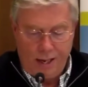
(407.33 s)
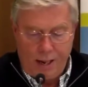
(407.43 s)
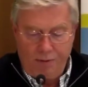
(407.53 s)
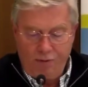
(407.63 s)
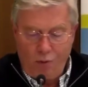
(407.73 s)

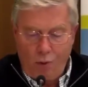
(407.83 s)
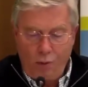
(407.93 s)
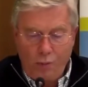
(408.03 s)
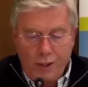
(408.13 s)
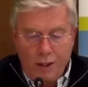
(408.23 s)
And
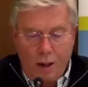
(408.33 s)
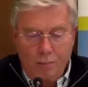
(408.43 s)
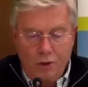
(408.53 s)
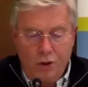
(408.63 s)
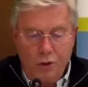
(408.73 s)
before we
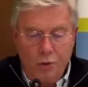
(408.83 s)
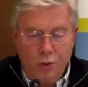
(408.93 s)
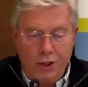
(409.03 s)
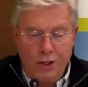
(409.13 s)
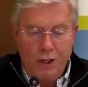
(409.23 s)
come to
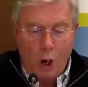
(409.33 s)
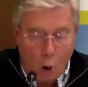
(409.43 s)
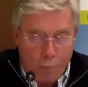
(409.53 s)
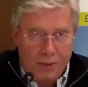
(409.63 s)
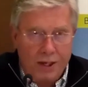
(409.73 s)
an
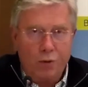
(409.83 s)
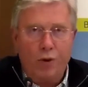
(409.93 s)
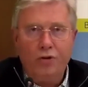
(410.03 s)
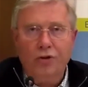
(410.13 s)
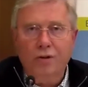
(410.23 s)
opening
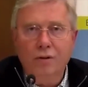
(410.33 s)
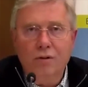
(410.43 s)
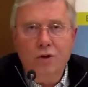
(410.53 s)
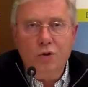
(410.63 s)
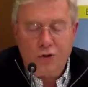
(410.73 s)
question
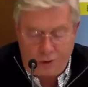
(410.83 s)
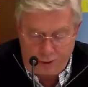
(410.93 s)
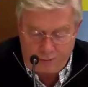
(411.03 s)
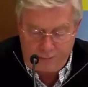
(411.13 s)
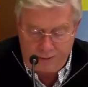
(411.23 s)
to
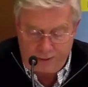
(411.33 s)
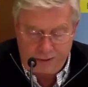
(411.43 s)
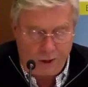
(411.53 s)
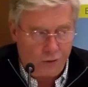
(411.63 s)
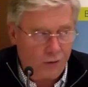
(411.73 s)
start off the
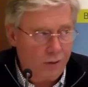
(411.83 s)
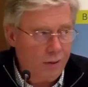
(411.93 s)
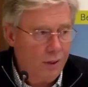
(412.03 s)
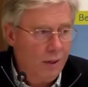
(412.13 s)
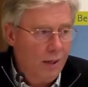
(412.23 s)
discussion,
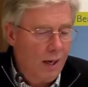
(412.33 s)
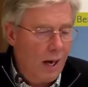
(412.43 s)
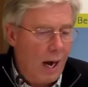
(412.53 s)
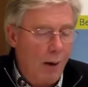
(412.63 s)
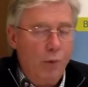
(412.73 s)

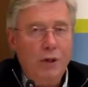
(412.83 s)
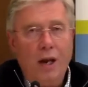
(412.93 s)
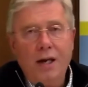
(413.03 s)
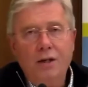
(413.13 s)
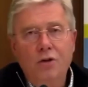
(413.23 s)
I would
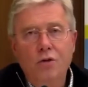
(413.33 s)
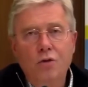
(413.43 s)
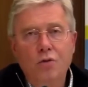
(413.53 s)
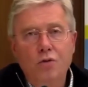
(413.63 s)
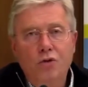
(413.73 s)
like
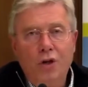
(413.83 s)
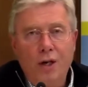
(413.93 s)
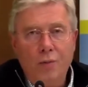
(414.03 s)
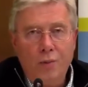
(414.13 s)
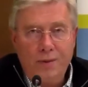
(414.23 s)
to
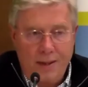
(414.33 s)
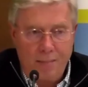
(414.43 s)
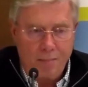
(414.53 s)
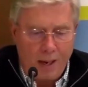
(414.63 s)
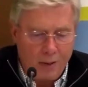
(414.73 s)
share with
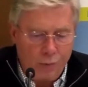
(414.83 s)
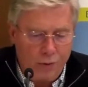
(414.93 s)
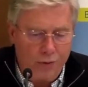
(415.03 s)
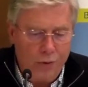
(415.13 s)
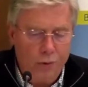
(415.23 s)
them and
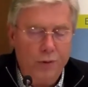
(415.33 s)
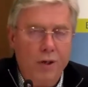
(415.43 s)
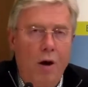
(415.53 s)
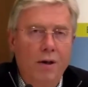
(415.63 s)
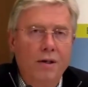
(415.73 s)
with you, the
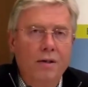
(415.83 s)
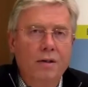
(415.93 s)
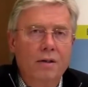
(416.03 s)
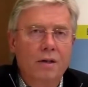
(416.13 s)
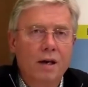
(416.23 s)

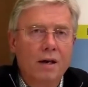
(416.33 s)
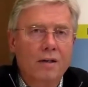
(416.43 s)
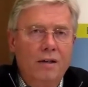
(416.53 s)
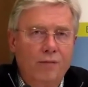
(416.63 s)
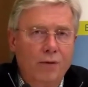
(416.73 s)
audience,
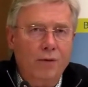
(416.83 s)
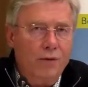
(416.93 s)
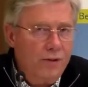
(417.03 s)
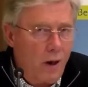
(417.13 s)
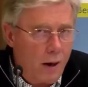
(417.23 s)
several
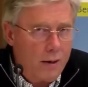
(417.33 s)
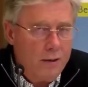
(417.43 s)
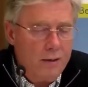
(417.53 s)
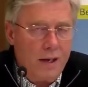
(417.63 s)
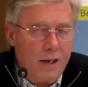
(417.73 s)

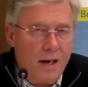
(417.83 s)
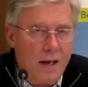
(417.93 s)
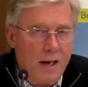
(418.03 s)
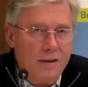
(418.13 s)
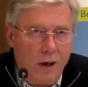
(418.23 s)
slides, as is
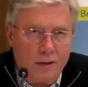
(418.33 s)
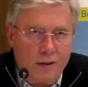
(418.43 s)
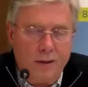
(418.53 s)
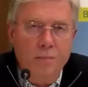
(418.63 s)
our custom,